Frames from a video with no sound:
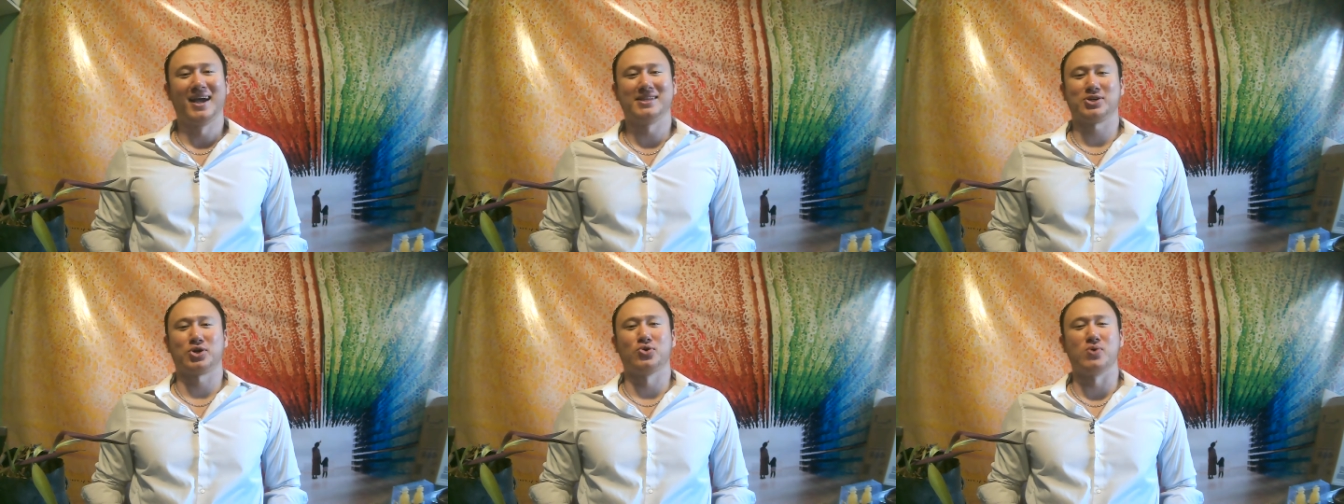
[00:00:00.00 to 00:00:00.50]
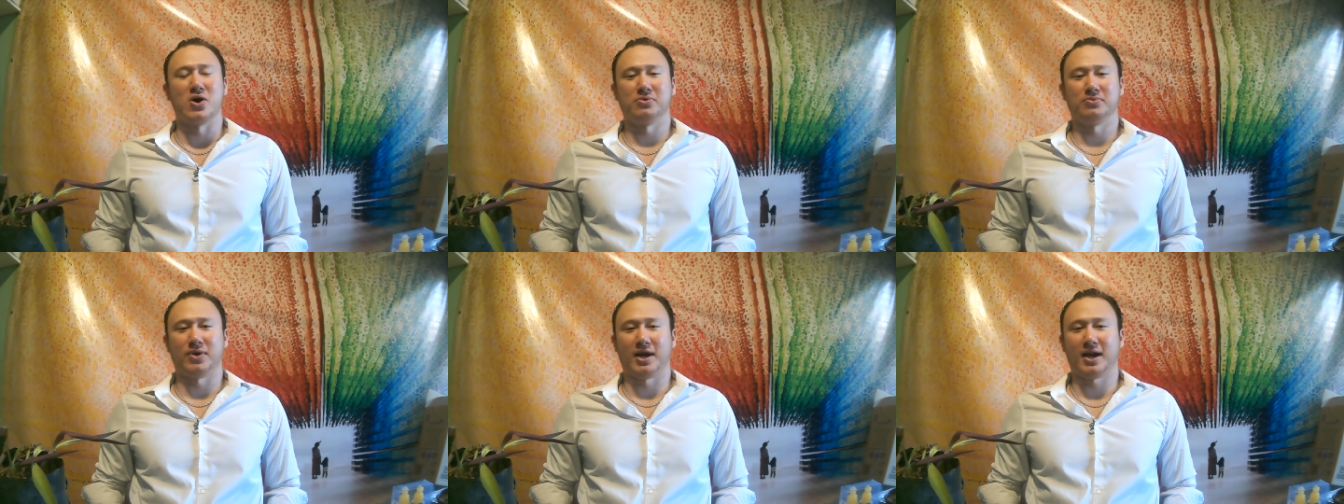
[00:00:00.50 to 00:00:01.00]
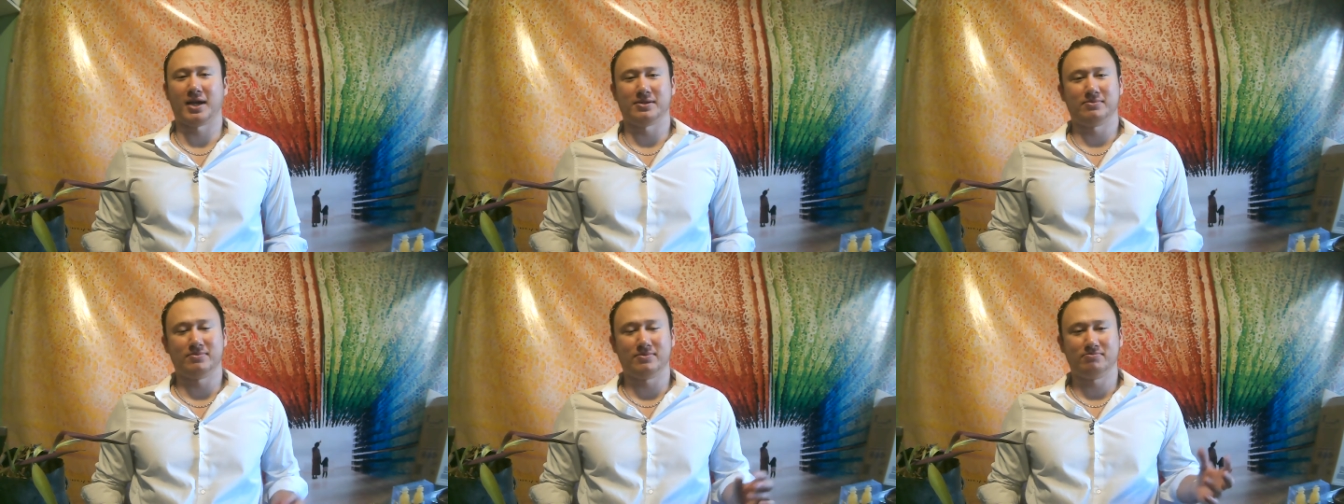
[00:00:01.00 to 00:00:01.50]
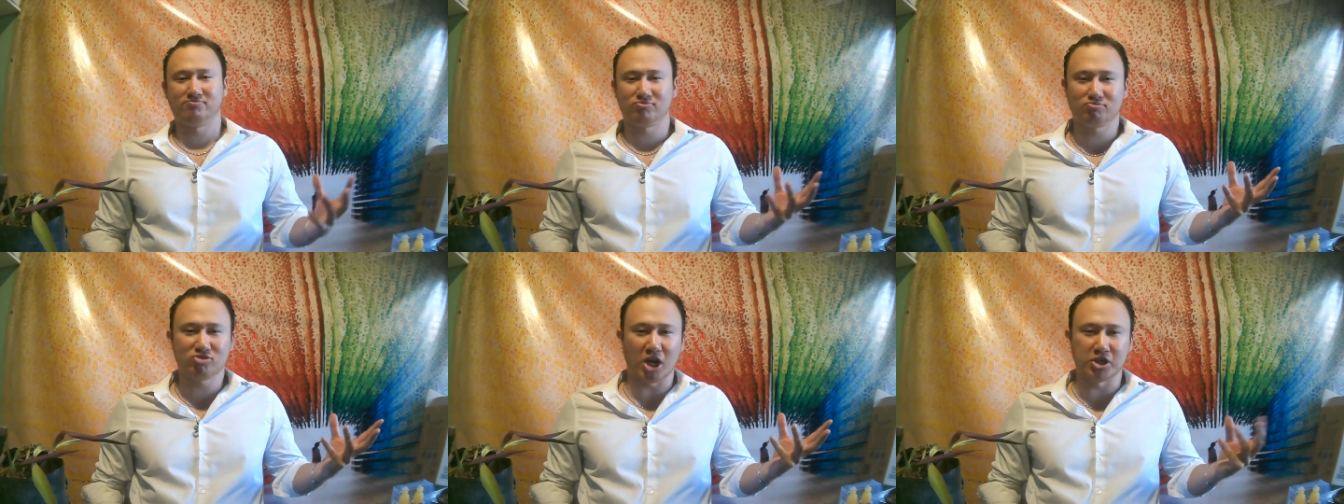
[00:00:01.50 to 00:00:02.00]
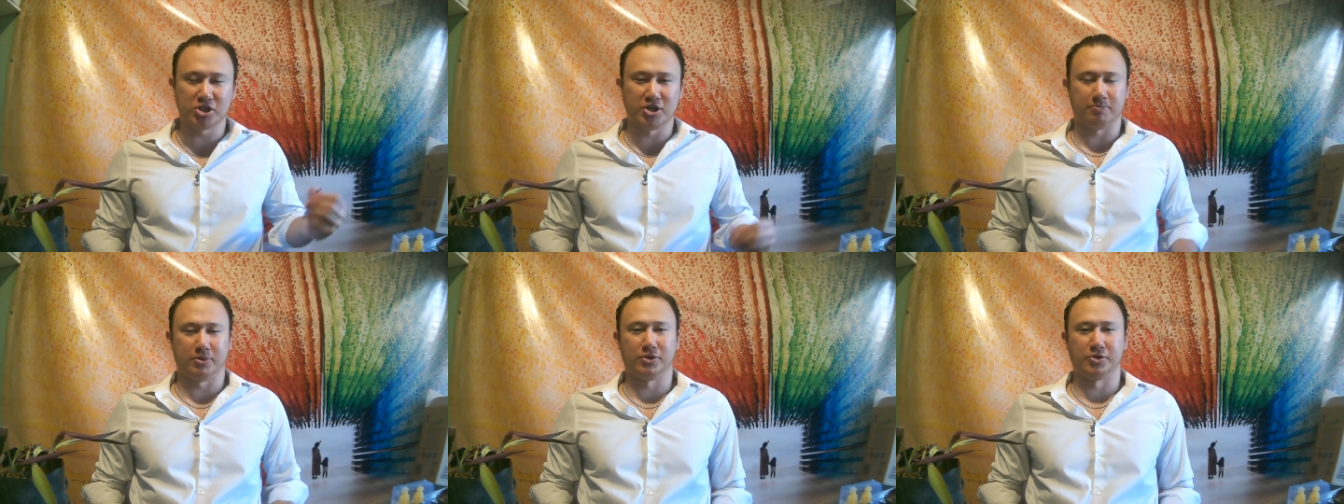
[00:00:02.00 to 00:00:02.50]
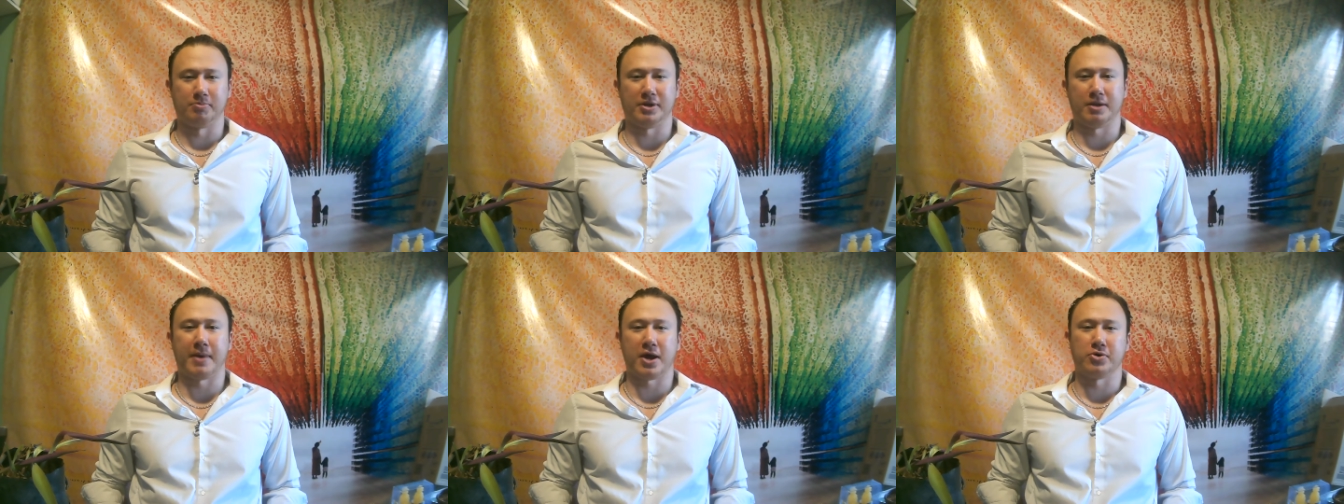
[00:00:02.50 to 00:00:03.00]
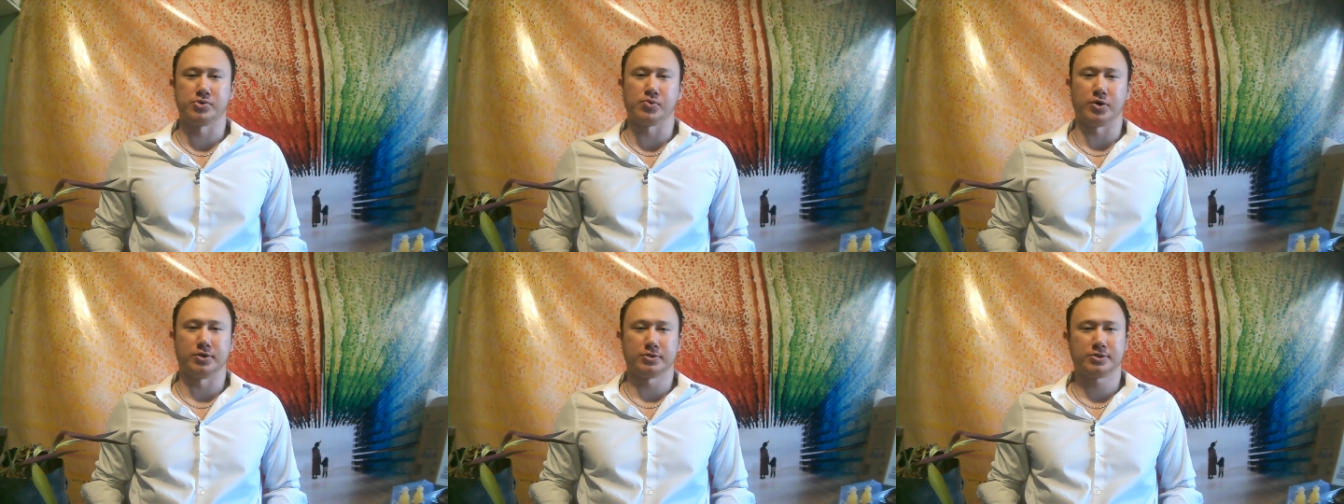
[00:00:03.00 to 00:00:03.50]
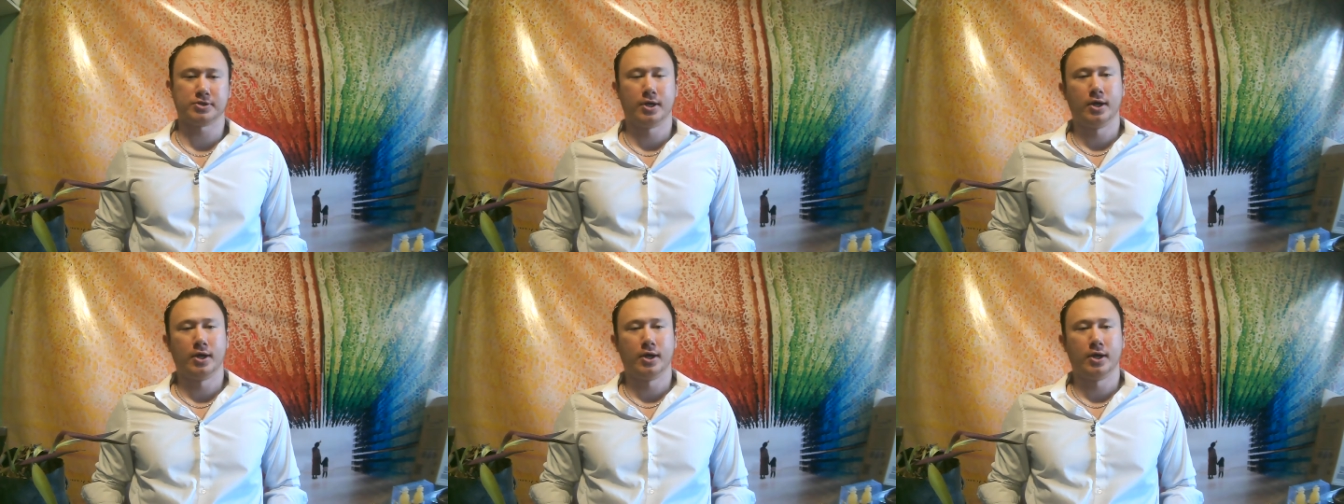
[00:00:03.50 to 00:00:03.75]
It's a quote, right? I changed it up a little bit in my own words.